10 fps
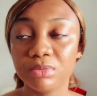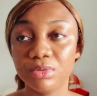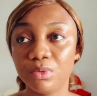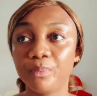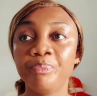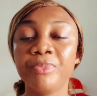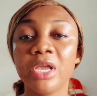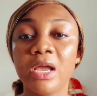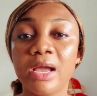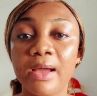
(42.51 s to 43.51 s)
you know,
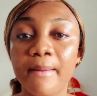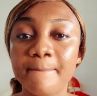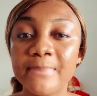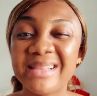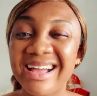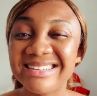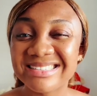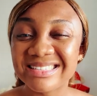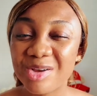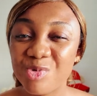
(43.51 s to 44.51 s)
that
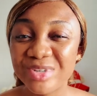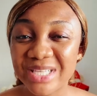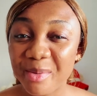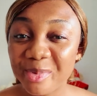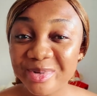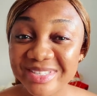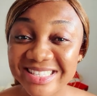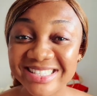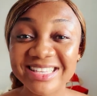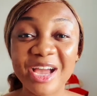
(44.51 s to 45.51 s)

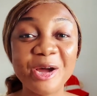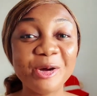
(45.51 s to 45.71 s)
resembles